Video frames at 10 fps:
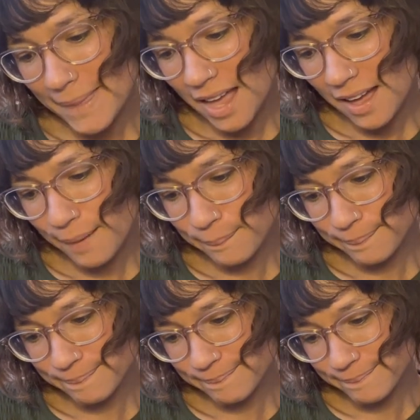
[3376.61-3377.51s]

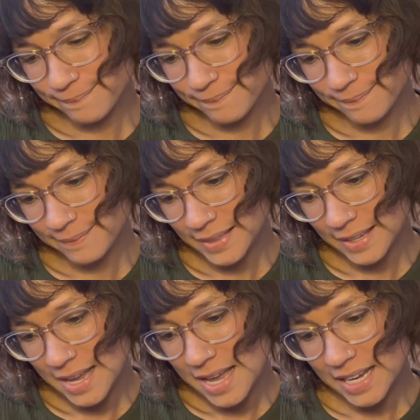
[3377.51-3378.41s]
Um,
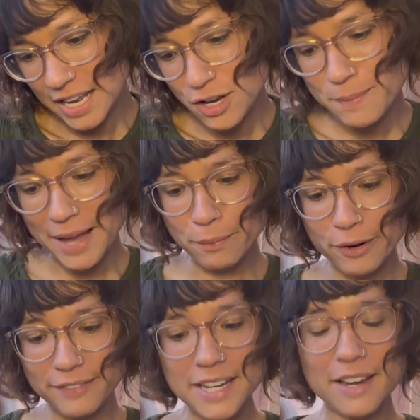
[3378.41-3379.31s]
can you make
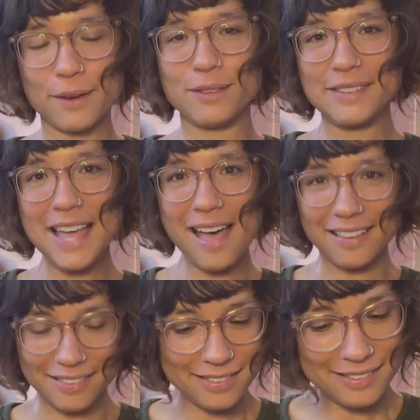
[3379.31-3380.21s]
more videos?
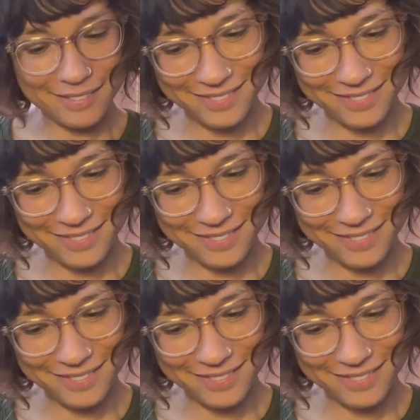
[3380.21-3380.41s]
Yes.